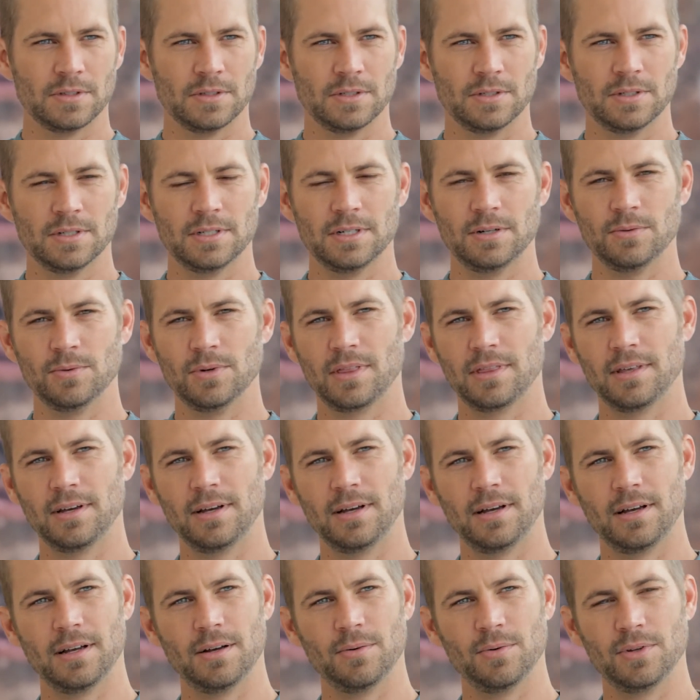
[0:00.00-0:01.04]
Oh, with
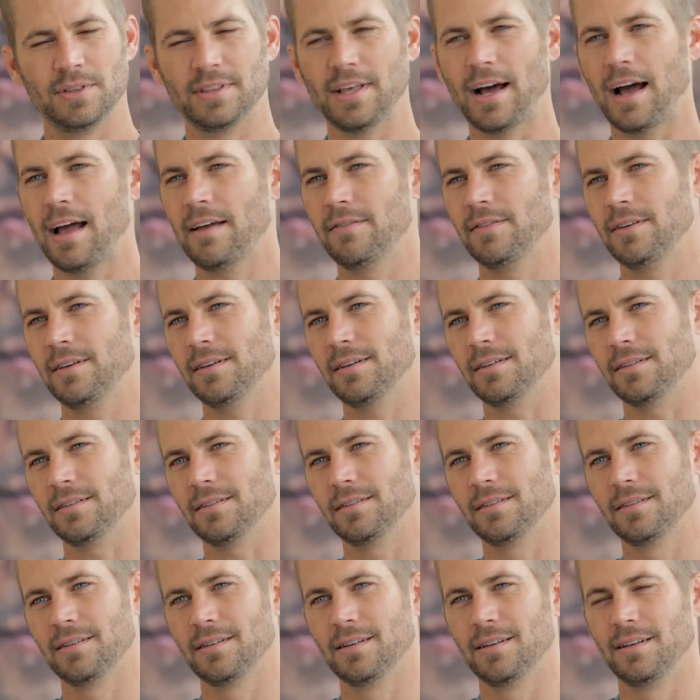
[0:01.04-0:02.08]
diving and
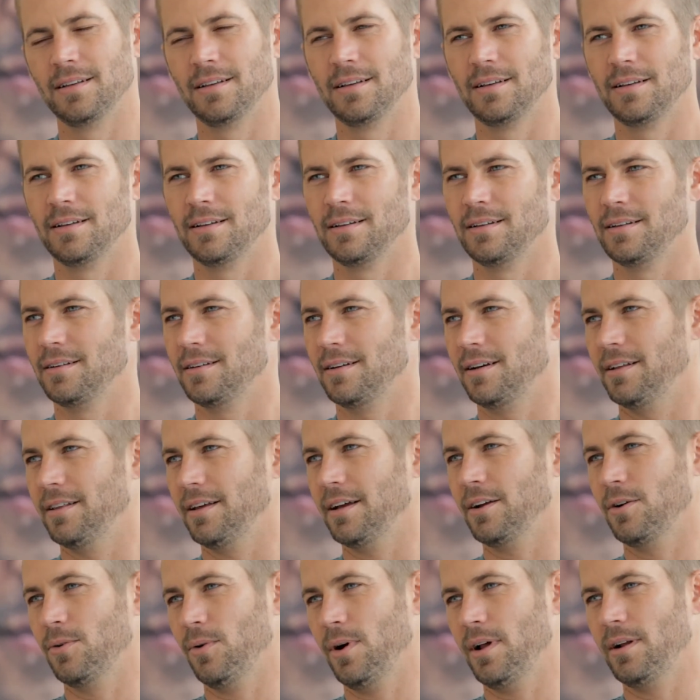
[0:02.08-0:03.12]
all
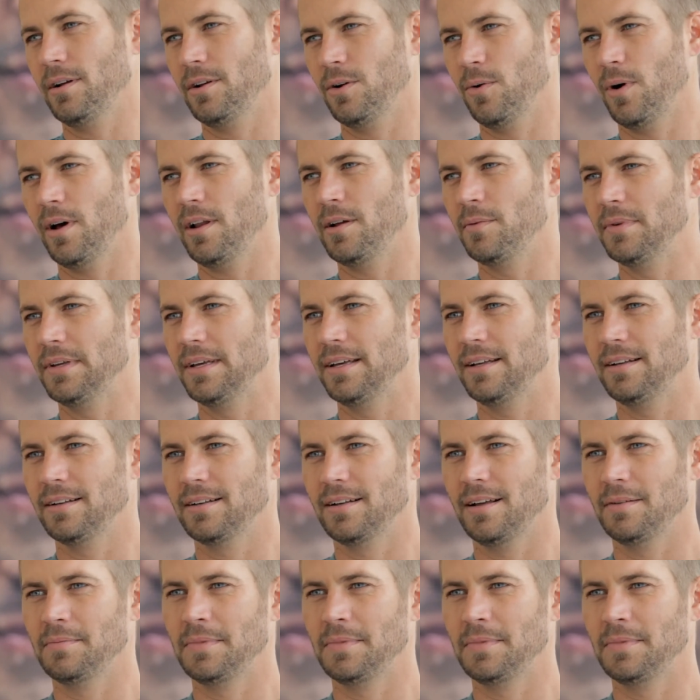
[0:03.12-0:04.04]
that, quite a bit. I